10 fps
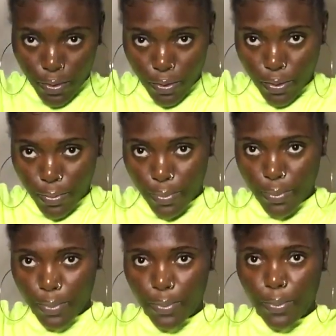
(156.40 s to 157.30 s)
Yep.
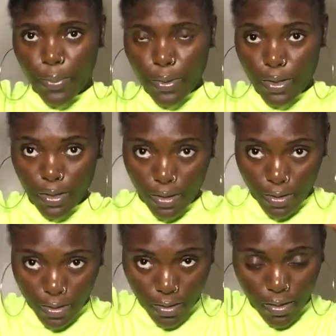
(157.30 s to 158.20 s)

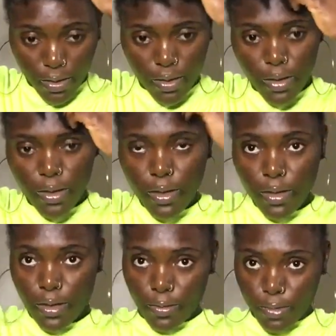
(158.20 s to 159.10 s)
And
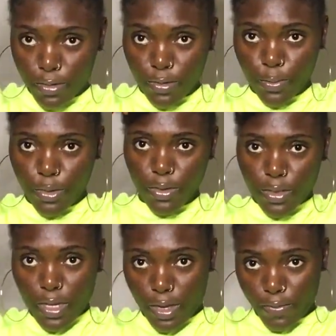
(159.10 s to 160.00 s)
I'm just gonna pull
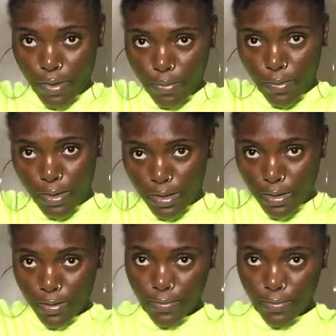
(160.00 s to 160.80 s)
it how I want it,